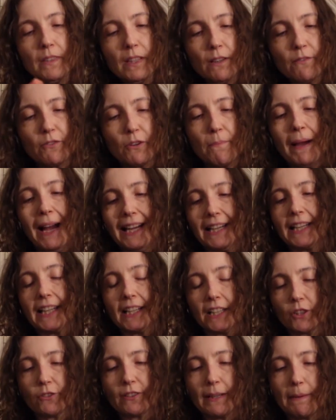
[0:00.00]
for
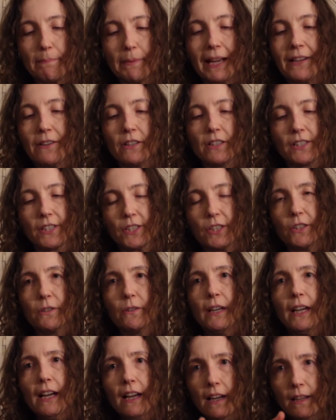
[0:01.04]
padding and grip, and
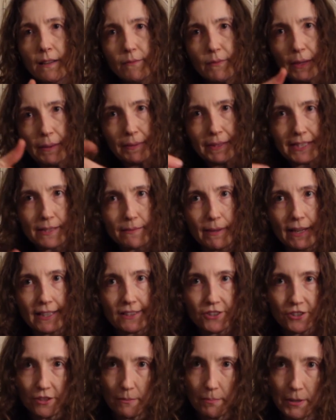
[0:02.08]
also maybe some
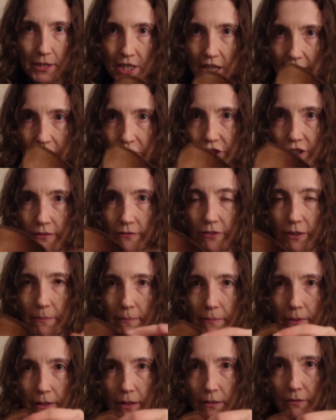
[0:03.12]
extra protection
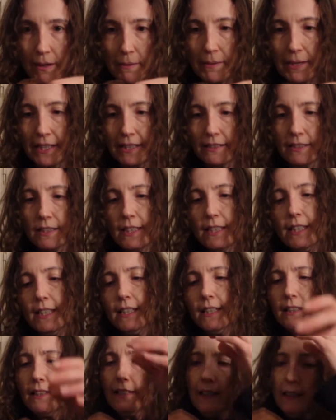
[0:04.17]
from the rubbing.
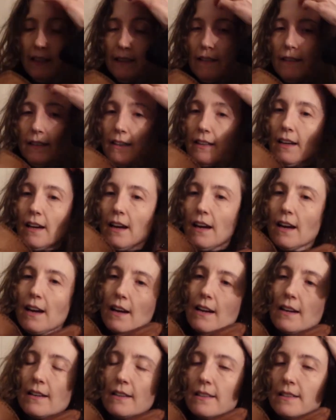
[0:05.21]

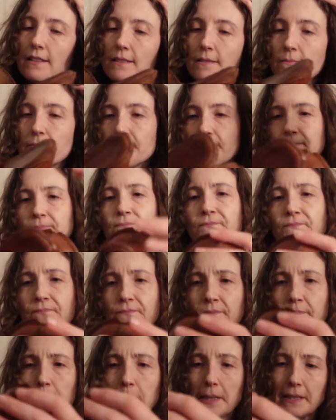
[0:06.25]

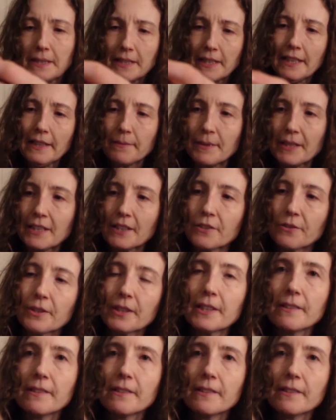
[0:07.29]
But yeah, I mean, you